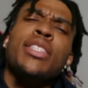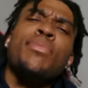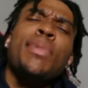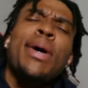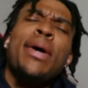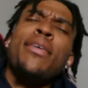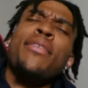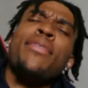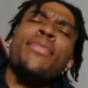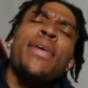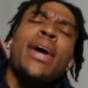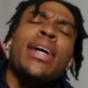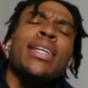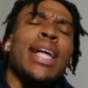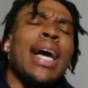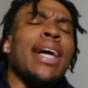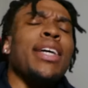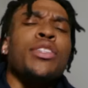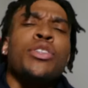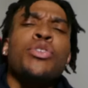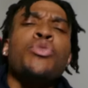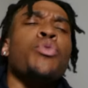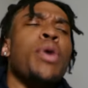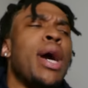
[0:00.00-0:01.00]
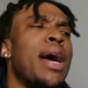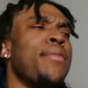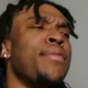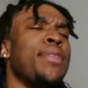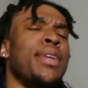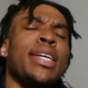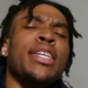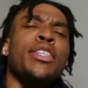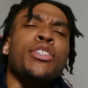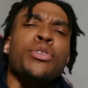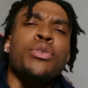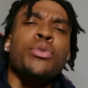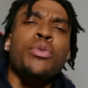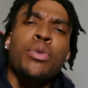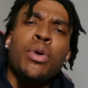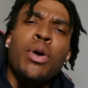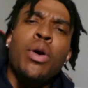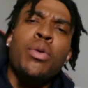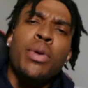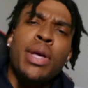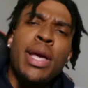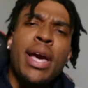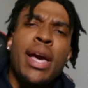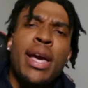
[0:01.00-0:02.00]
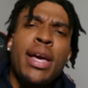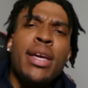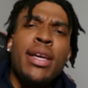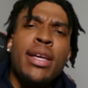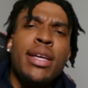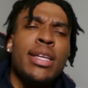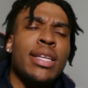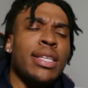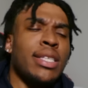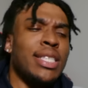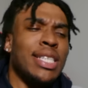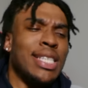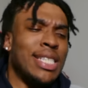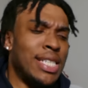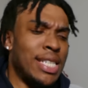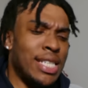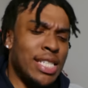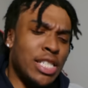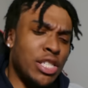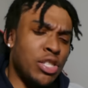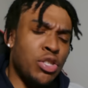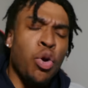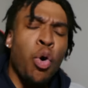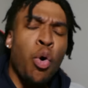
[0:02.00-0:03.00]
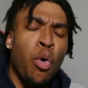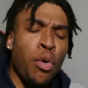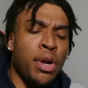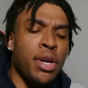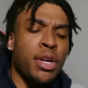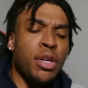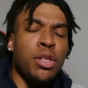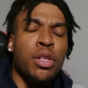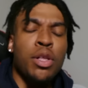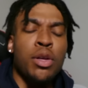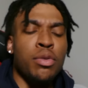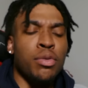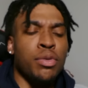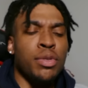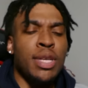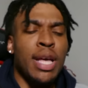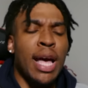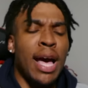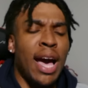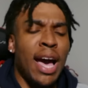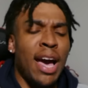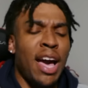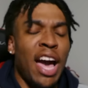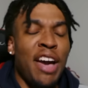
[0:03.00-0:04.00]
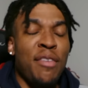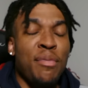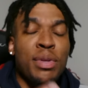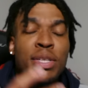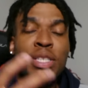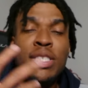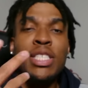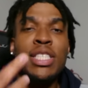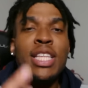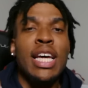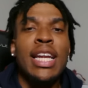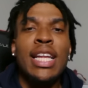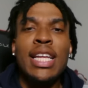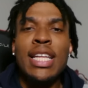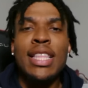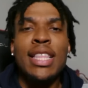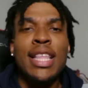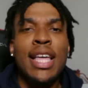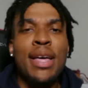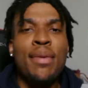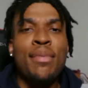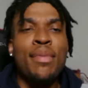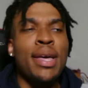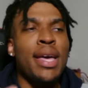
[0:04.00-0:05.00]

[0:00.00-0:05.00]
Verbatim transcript: a matter of fact, I do have an issue, okay? It's, it's, it's these Cory clones. I, i have been studying them